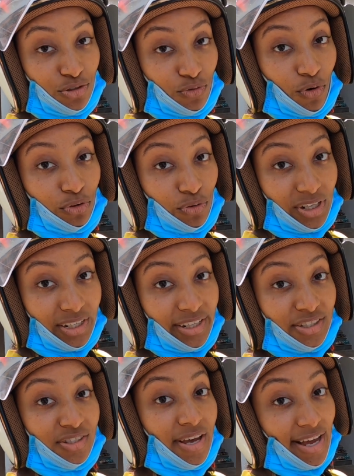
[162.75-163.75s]
so 30
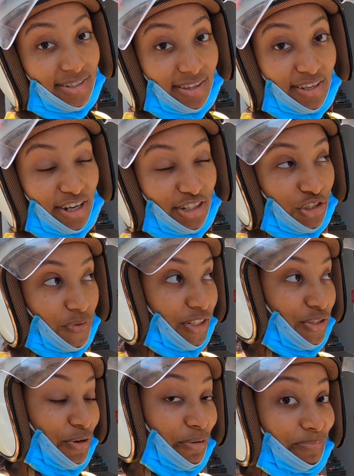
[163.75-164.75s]
days to exit the country.
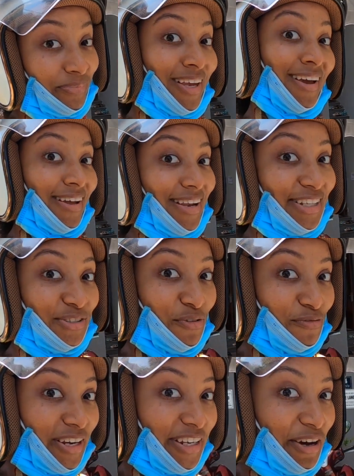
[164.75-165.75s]
So let's go
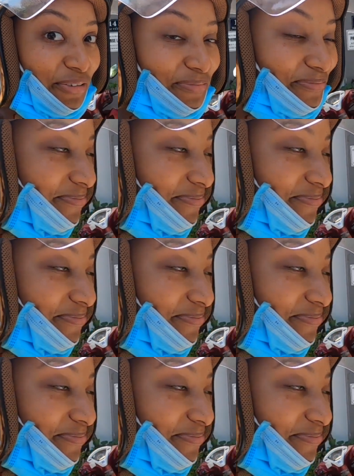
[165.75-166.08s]
find out.